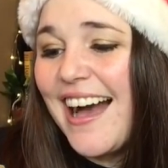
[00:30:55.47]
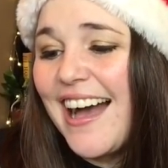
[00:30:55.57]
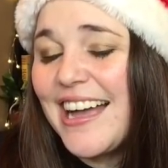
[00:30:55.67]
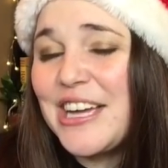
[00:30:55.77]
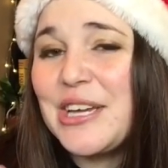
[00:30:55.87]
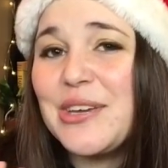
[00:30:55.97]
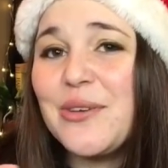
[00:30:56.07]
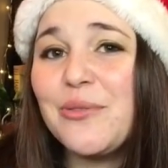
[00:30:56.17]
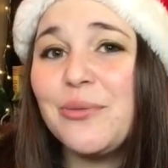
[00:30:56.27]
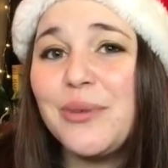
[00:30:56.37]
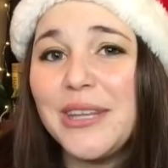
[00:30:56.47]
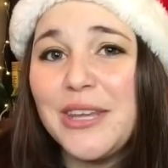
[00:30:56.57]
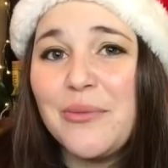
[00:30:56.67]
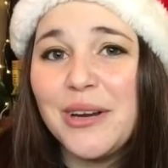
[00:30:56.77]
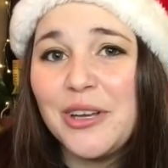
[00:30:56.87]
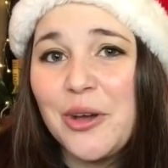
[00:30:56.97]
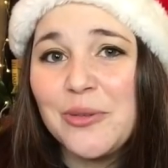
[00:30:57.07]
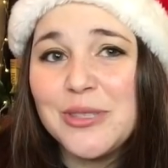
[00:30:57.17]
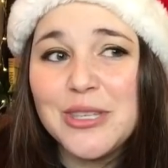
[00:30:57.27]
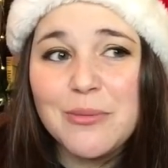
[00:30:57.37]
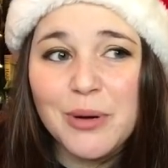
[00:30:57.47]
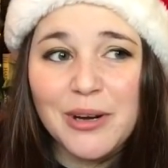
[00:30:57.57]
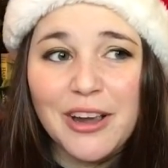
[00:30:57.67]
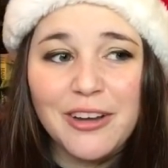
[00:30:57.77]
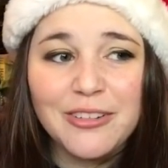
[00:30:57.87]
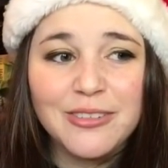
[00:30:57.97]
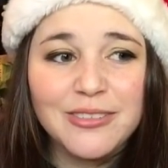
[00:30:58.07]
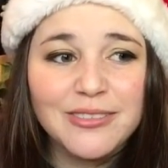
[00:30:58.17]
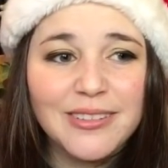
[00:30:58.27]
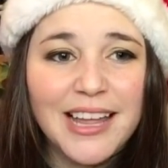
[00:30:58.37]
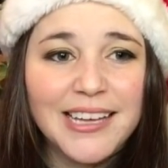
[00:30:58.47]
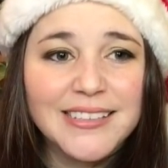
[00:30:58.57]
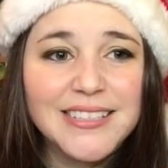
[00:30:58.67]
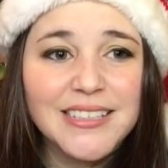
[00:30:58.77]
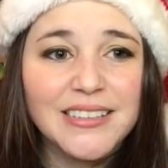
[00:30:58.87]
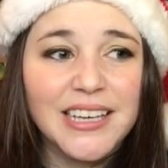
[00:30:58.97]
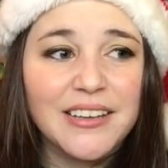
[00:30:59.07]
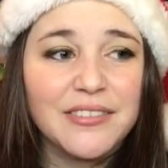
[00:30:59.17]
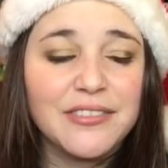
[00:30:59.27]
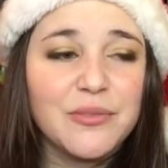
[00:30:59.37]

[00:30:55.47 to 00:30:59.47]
I really want to go to the burrow, like to live.